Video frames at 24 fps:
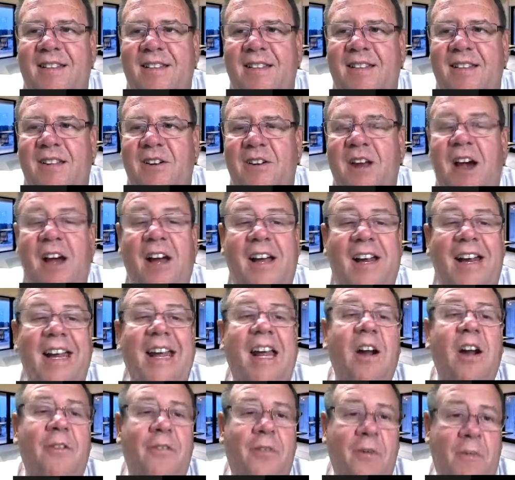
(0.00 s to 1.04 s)
they're not going to
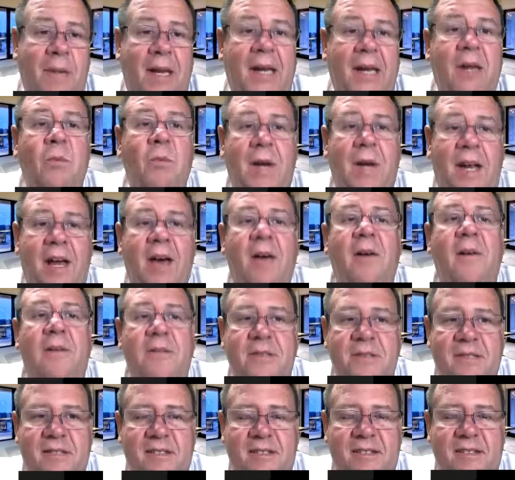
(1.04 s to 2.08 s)
hear from anyone
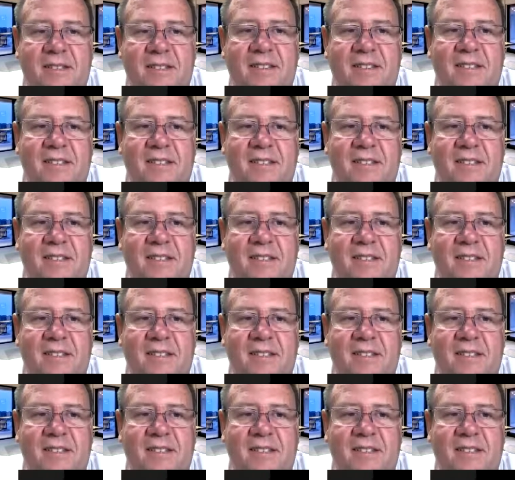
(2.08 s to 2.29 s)
else.